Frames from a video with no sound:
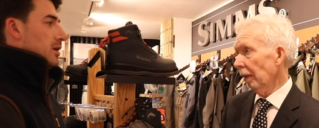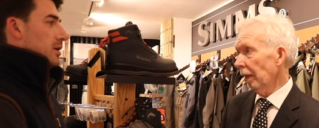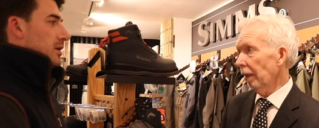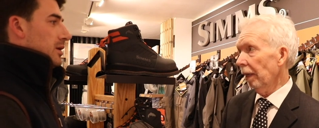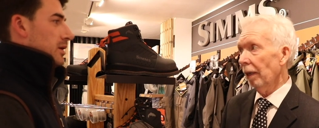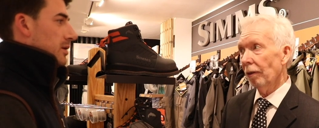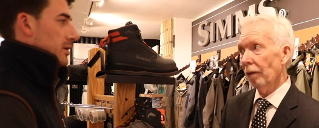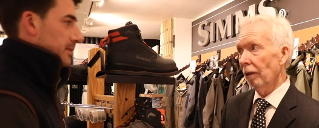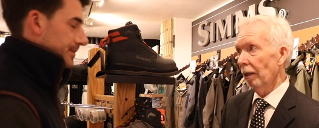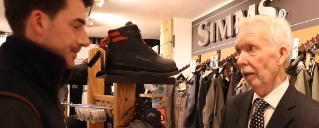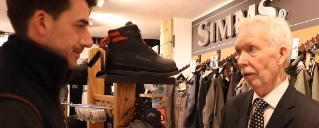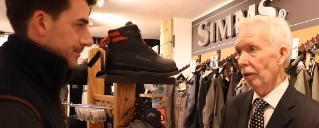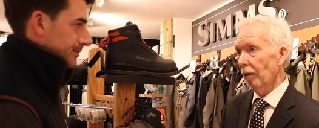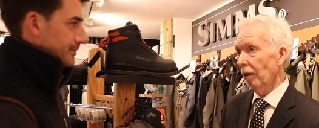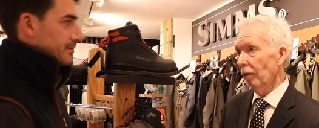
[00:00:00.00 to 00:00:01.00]
Speaker 1: get
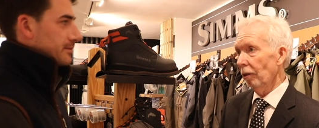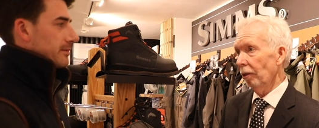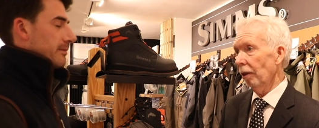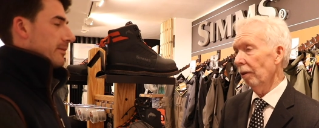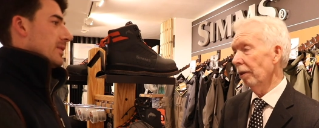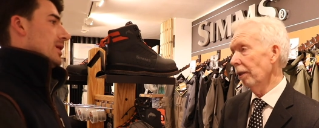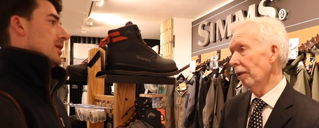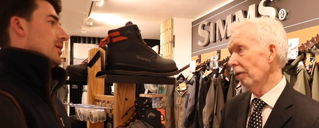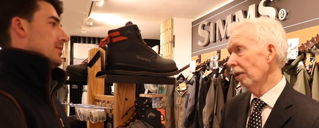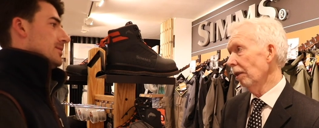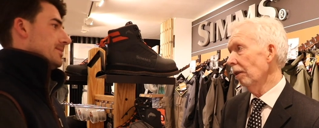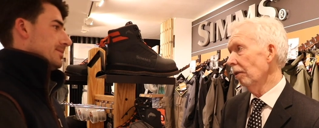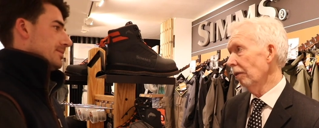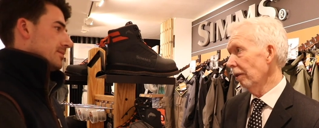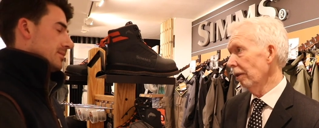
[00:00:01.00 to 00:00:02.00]
things necessarily as
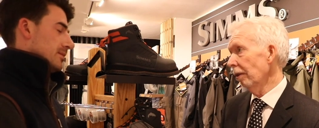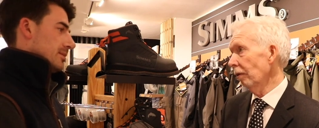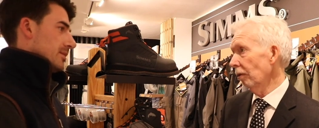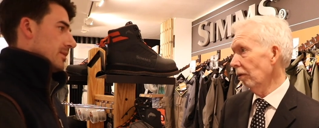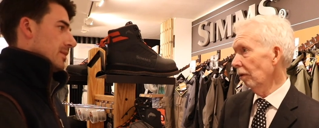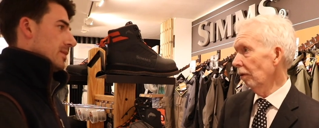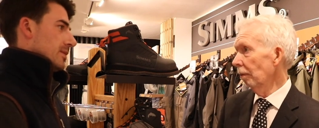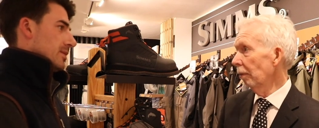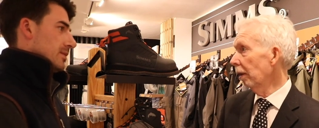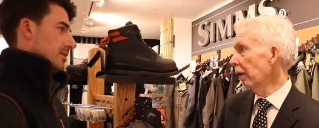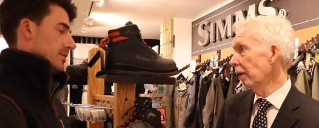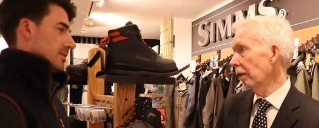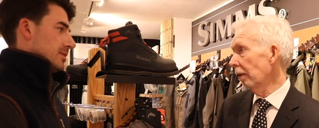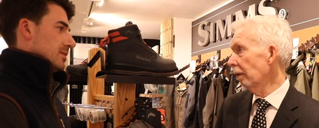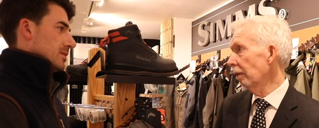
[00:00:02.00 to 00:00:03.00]
easily as you
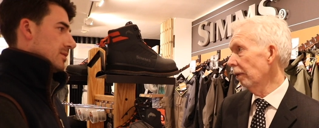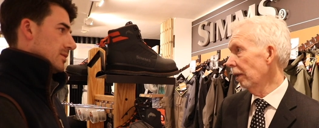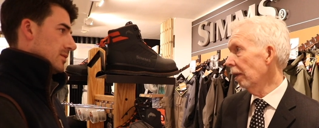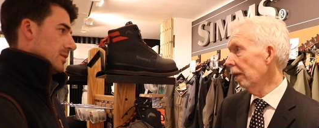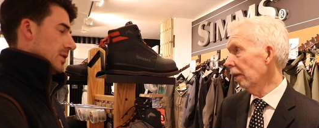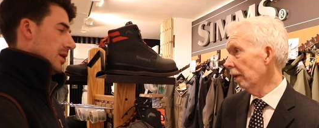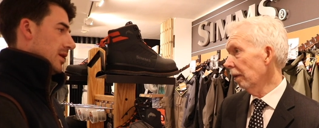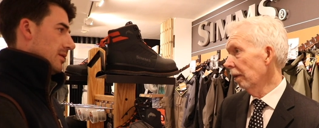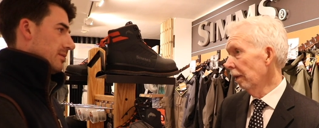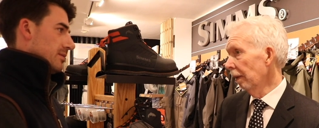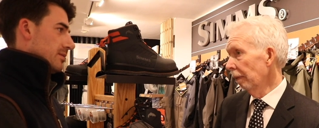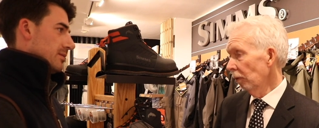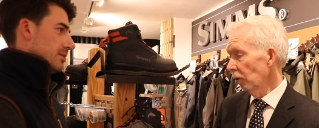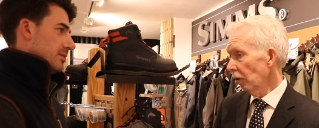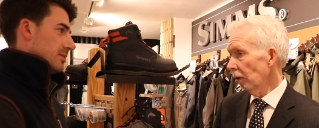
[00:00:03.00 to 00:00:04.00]
might over here. Yeah.
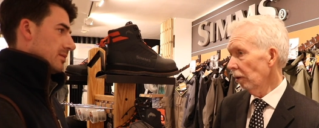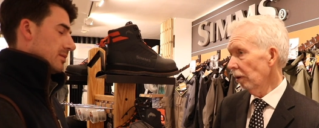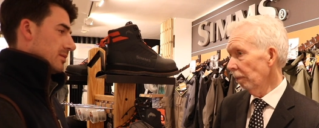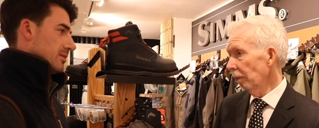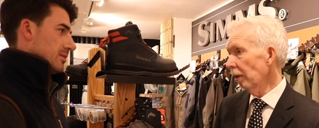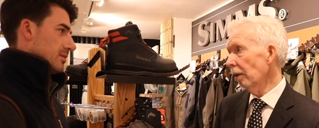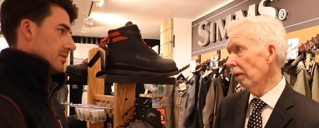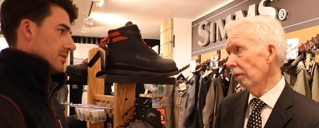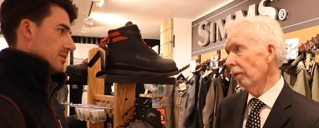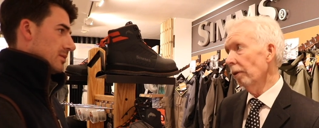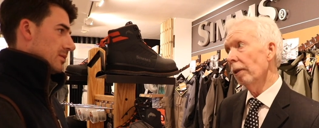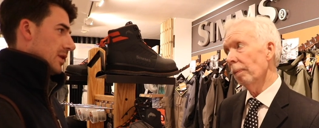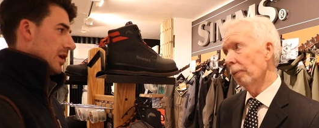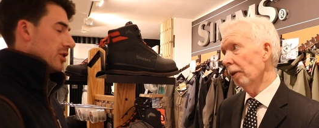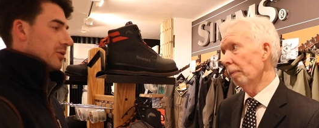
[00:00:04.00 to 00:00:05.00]
So you could make a
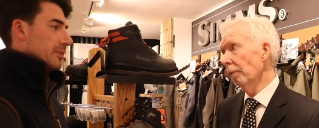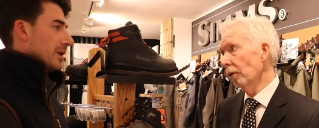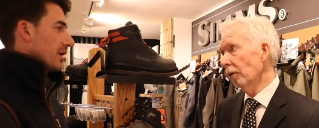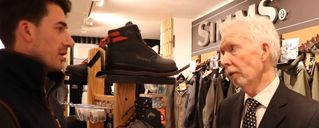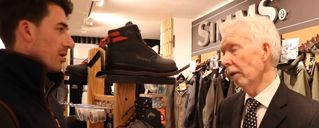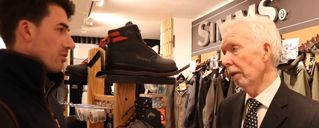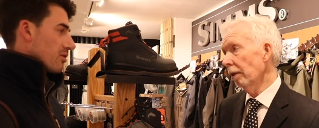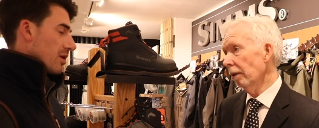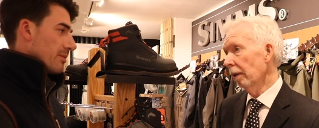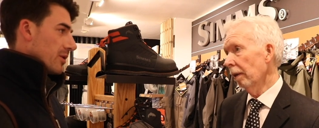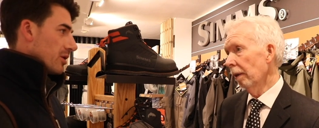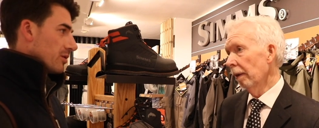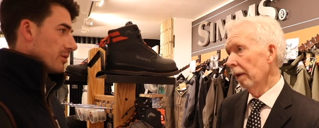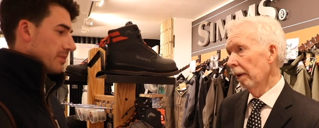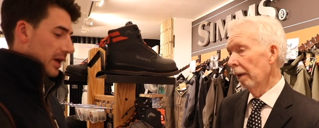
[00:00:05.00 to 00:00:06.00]
really and you'll be mistake. in a
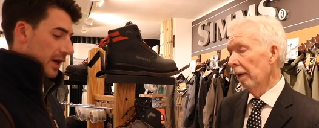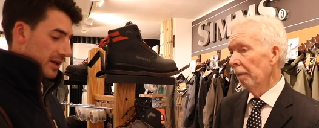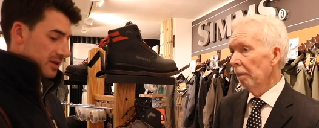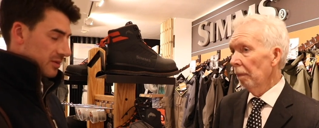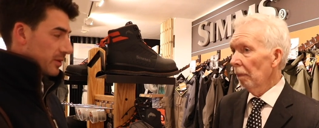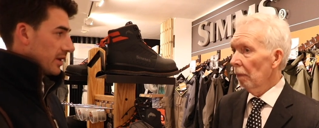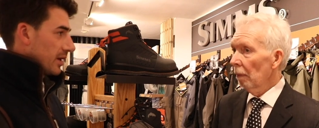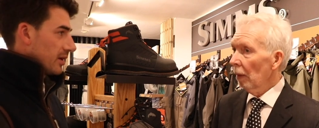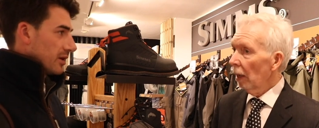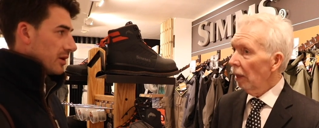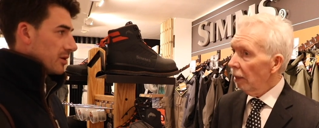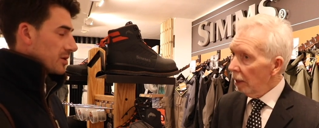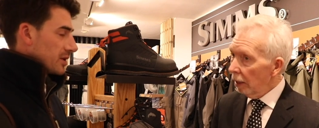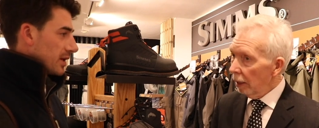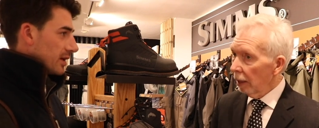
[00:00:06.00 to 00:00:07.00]
remote
Speaker 2: place within
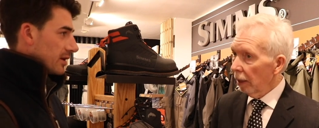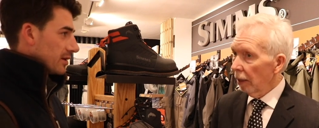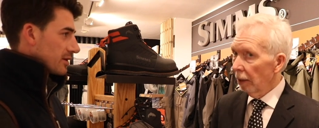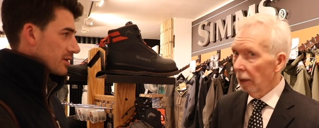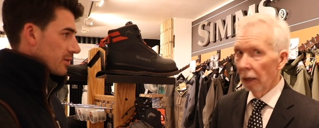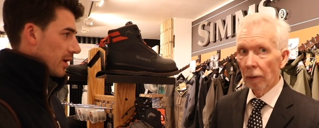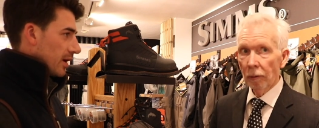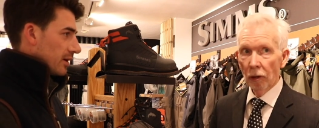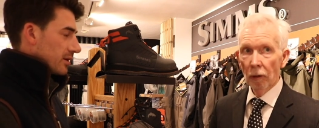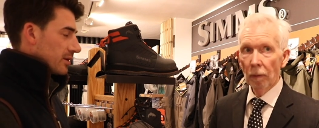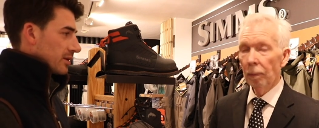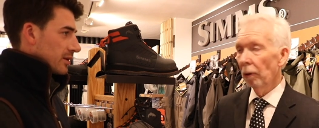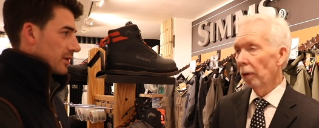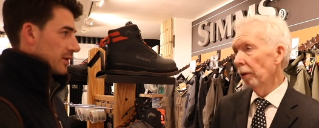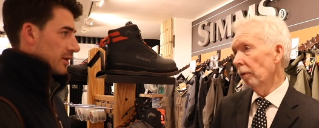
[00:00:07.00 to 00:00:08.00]
New Zealand yeah, as well. up to a
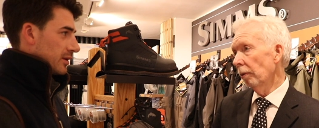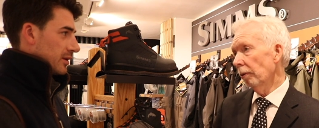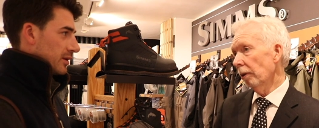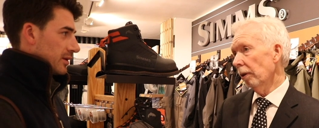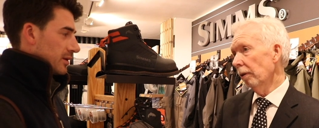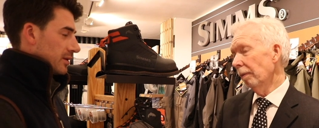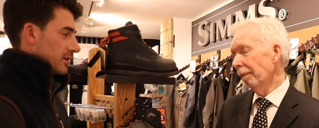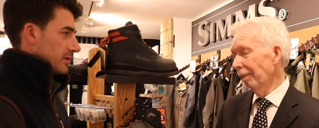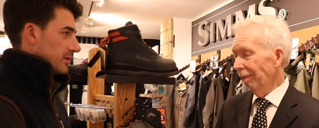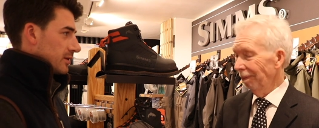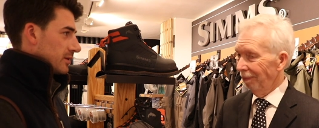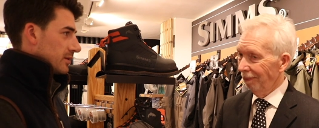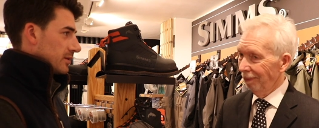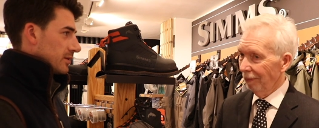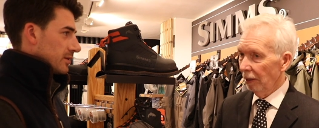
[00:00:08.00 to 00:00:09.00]
Speaker 1: point. Although,
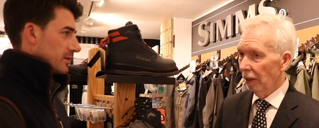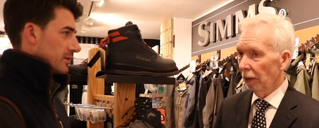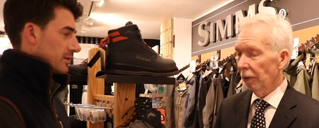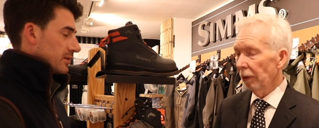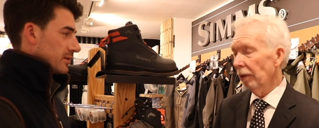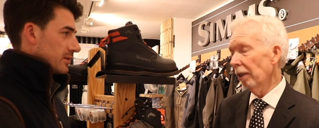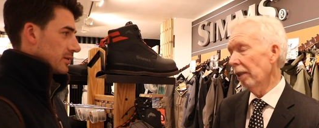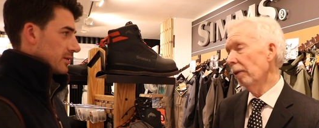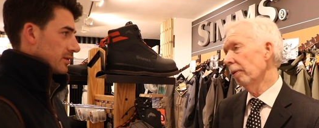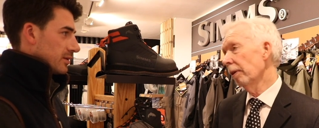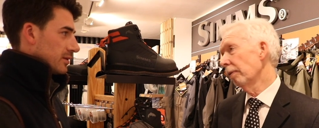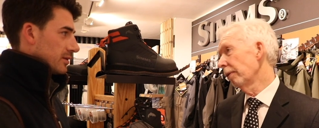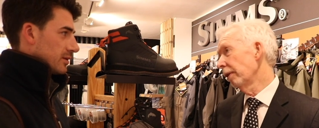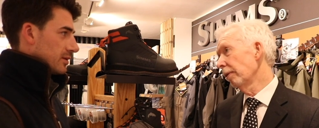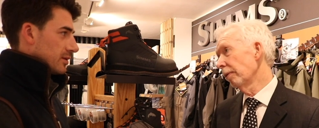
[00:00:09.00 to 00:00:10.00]
you know, is
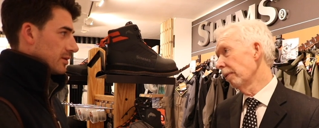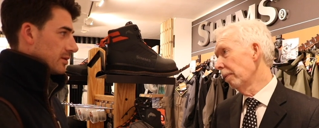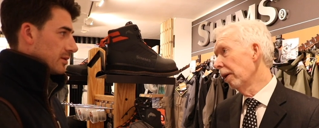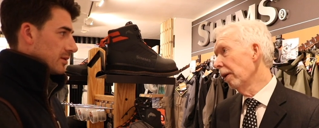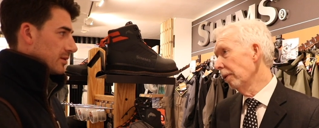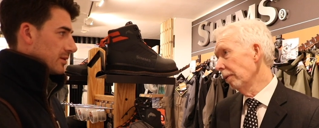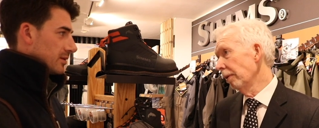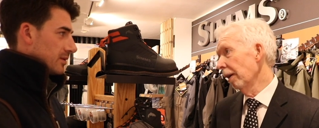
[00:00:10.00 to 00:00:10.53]
anywhere really remote